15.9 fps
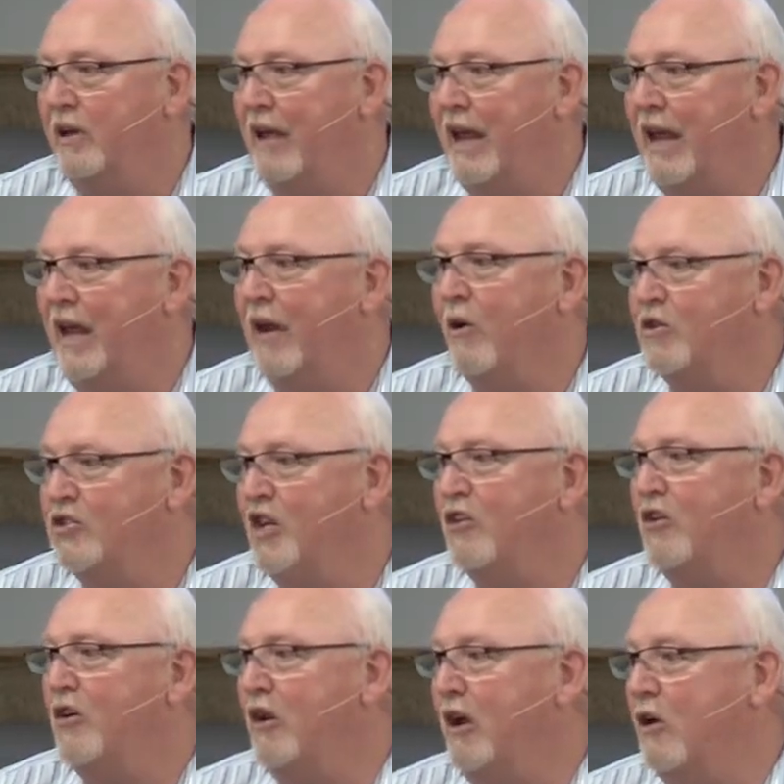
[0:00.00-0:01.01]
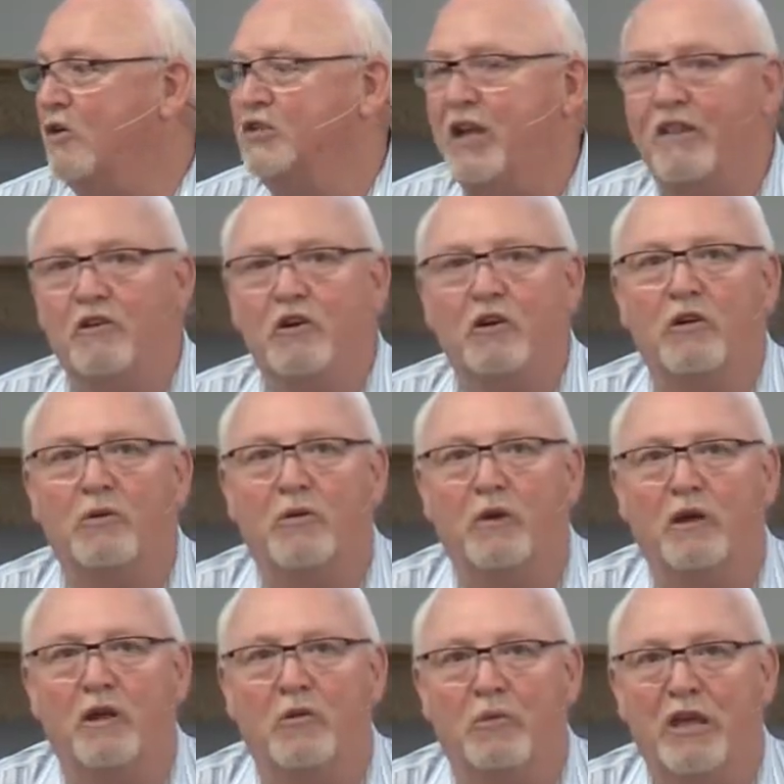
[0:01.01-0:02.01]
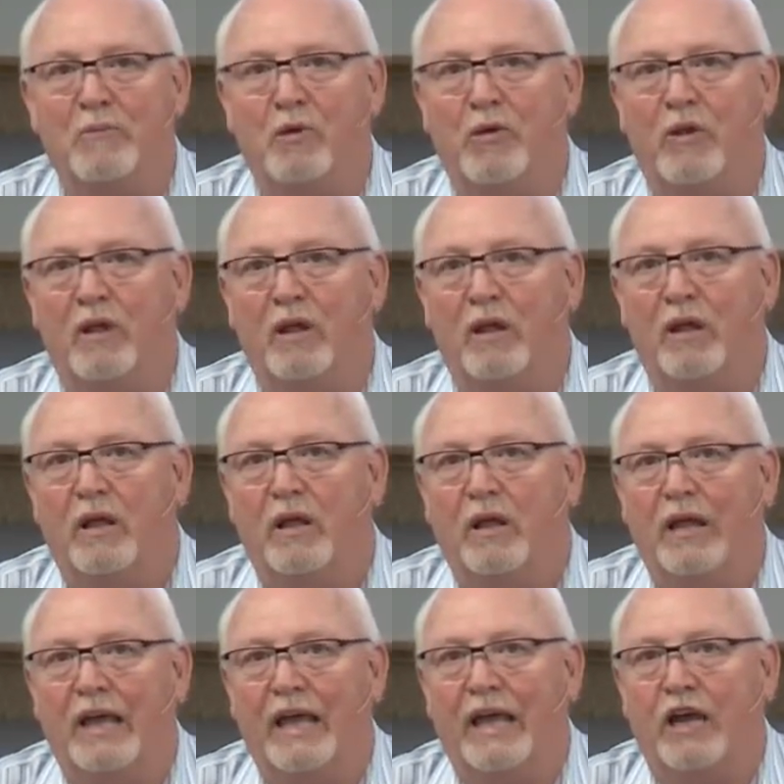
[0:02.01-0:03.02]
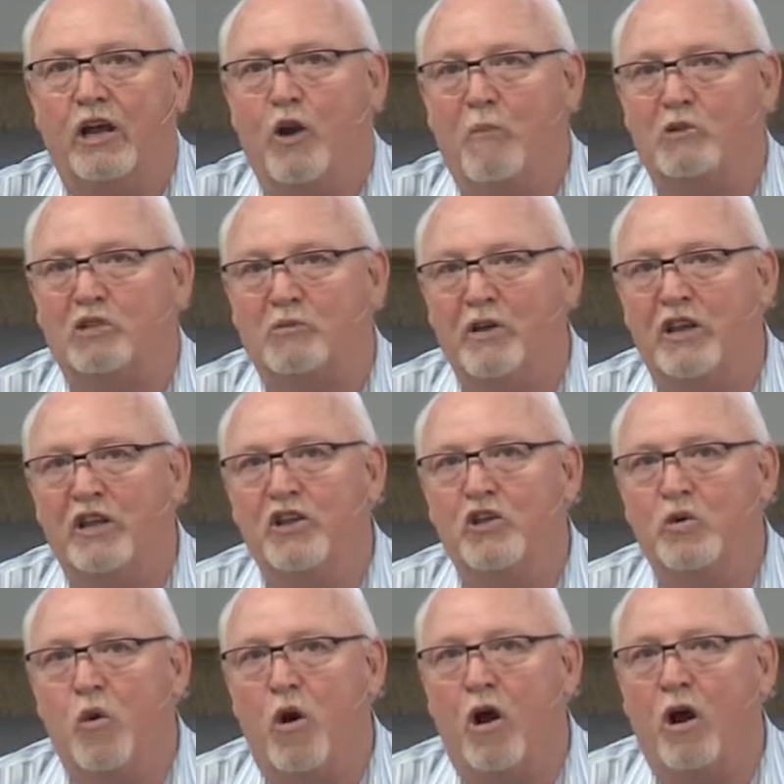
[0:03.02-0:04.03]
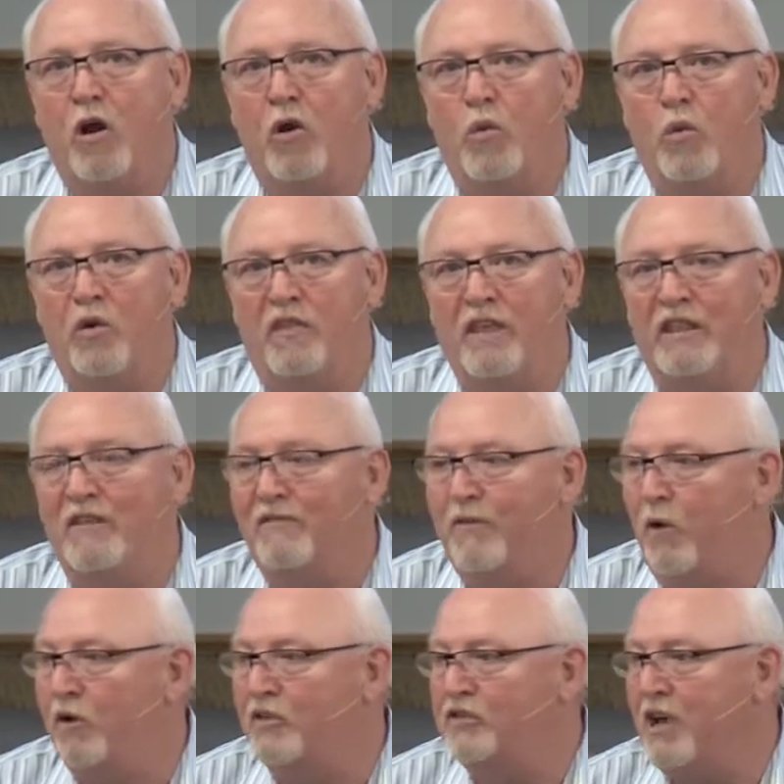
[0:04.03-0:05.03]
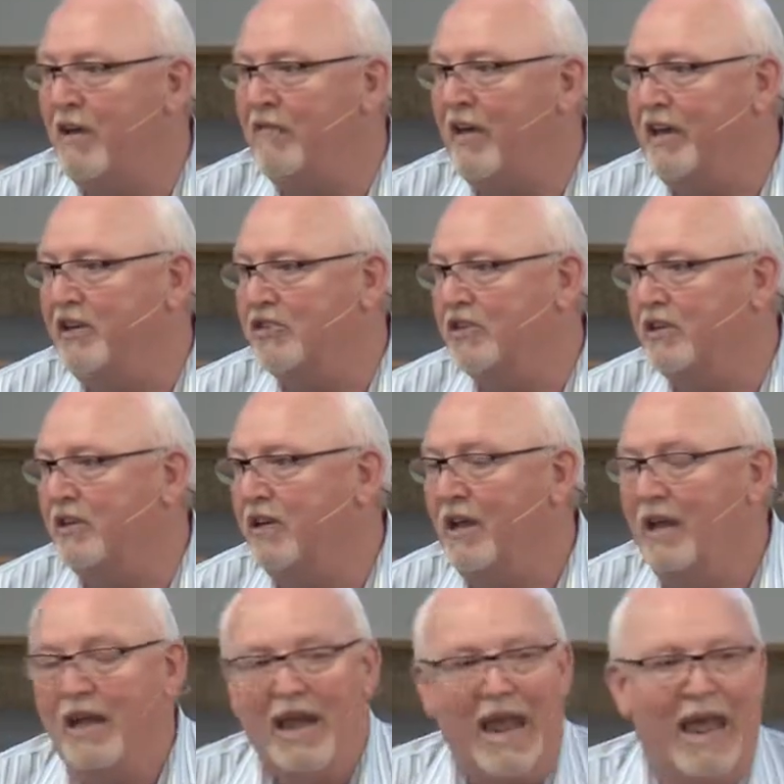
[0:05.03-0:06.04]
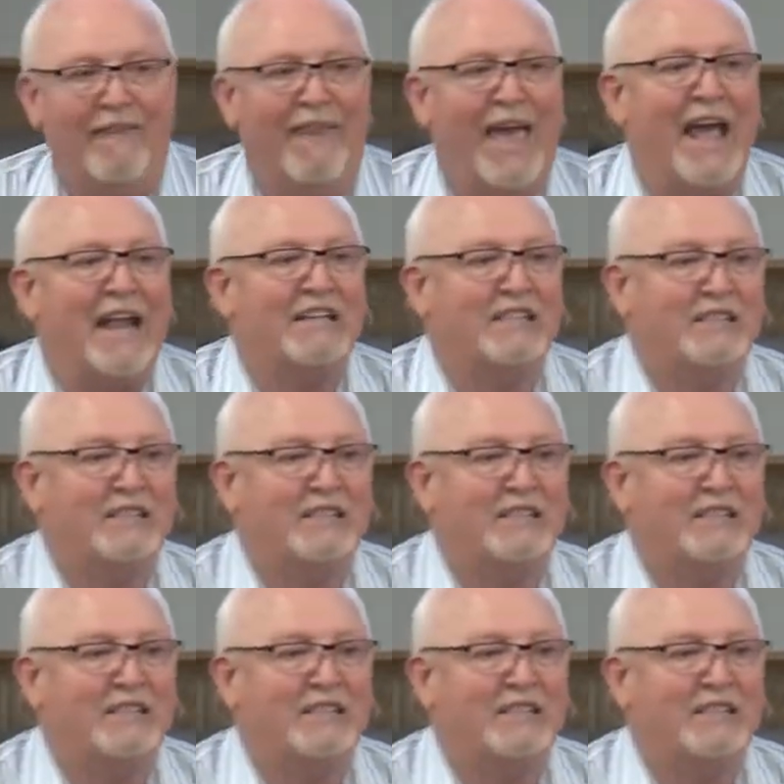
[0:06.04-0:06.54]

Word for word: and it hurts other, hurts other people. It corrupts many who are within the fold of salvation. And that's